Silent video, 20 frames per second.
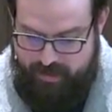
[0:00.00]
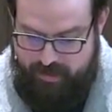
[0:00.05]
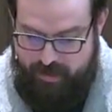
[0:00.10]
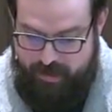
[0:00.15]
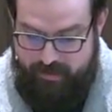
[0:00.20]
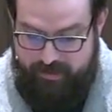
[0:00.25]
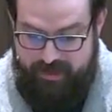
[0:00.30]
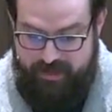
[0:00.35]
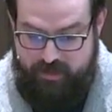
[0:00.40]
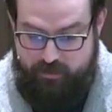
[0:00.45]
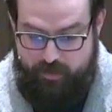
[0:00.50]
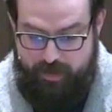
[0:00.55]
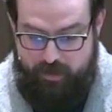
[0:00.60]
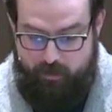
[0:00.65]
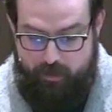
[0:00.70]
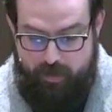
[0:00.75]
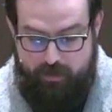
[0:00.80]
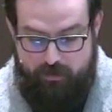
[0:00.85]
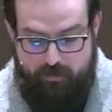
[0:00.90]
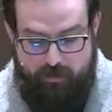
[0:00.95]
This week,
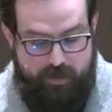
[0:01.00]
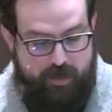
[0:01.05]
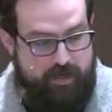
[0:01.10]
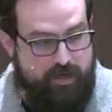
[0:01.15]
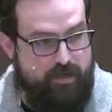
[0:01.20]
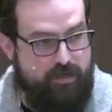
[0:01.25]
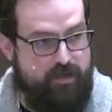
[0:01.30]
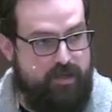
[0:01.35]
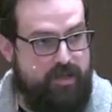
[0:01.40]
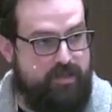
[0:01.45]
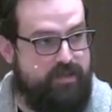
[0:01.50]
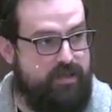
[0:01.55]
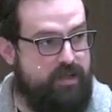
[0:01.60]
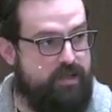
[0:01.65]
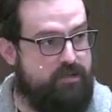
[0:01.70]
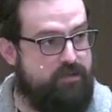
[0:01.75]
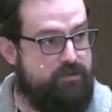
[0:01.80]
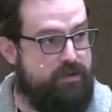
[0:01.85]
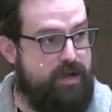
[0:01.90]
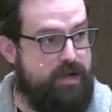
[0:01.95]
we are looking at the
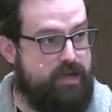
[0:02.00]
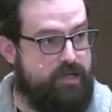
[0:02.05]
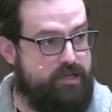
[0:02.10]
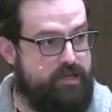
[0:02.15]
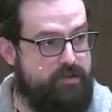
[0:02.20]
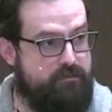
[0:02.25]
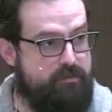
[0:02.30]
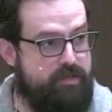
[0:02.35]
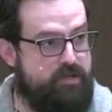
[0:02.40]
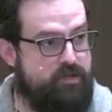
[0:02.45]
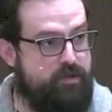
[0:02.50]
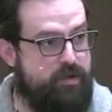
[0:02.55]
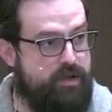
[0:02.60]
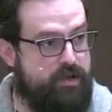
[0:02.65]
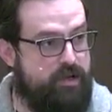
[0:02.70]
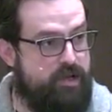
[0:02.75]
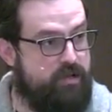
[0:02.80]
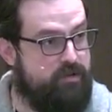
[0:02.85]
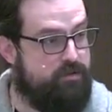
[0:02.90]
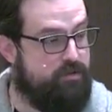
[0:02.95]
interaction between
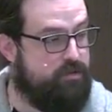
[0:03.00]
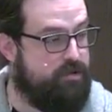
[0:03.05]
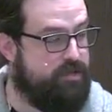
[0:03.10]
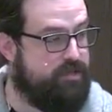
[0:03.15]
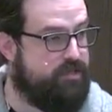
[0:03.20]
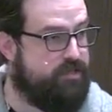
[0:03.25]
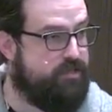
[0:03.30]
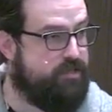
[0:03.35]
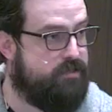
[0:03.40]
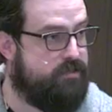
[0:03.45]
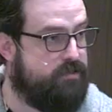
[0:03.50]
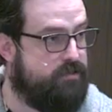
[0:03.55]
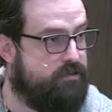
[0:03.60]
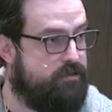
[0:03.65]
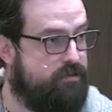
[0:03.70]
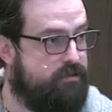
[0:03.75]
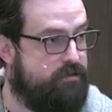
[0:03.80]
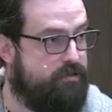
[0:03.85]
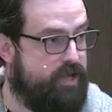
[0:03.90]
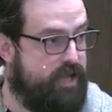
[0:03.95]
endurance
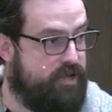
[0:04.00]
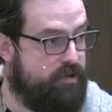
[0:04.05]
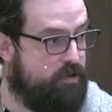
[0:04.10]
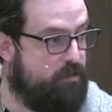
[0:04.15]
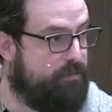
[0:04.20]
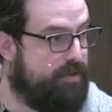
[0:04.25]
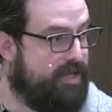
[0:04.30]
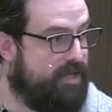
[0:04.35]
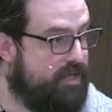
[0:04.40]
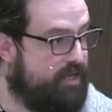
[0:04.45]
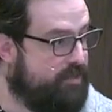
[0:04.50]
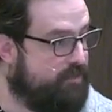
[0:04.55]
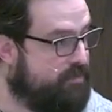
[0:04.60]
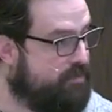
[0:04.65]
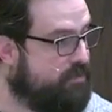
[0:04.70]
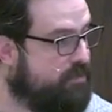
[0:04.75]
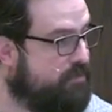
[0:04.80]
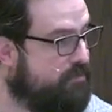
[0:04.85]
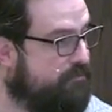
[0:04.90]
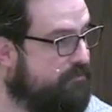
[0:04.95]
and obedience.